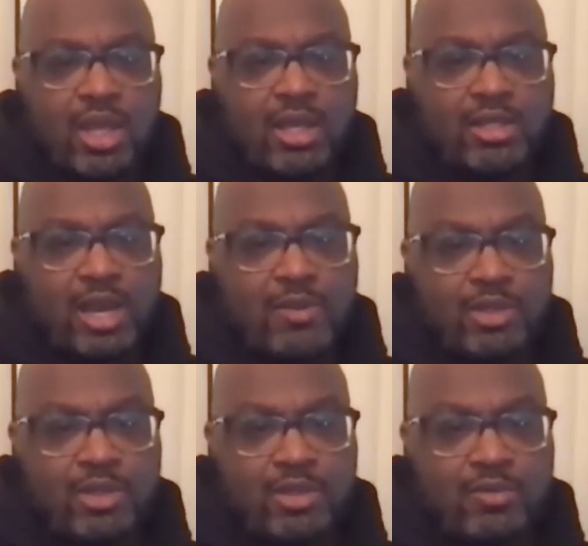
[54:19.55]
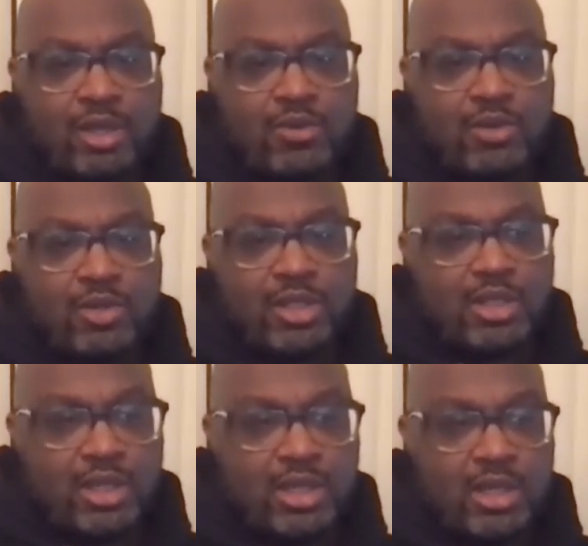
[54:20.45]
in terms of
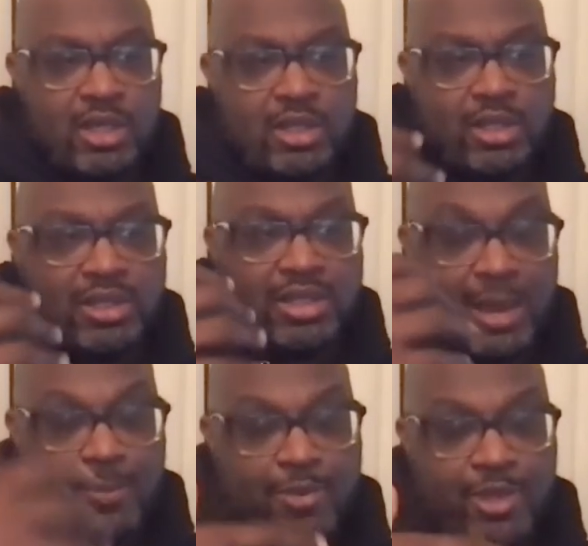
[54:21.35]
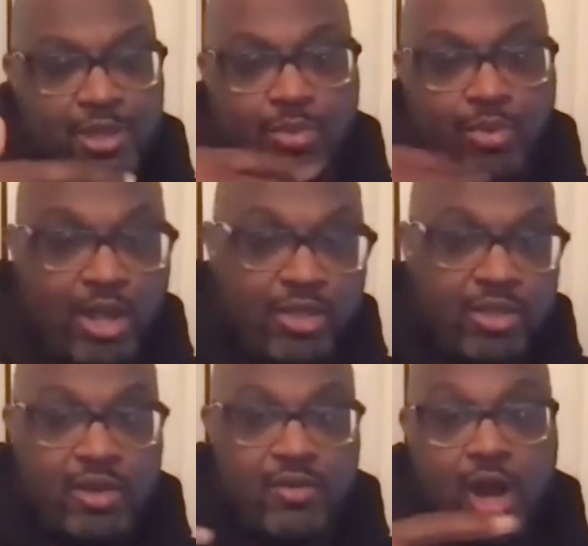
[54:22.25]
increasing the the depth and the breadth
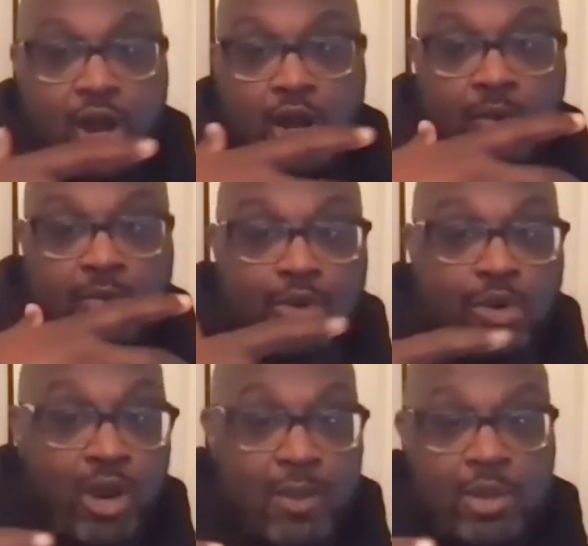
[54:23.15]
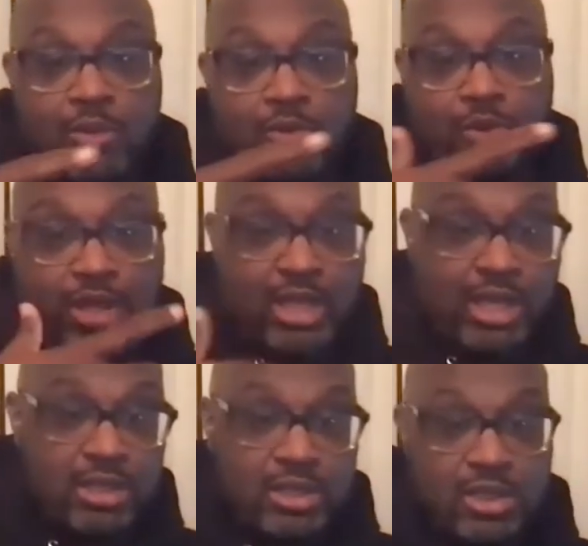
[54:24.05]
of our programming for the
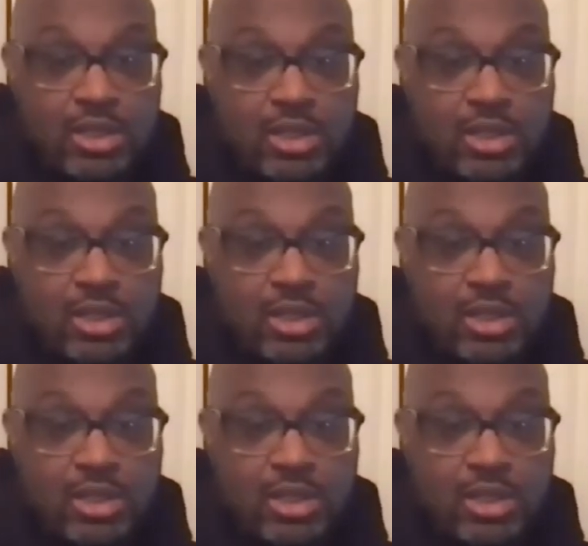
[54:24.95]
kids,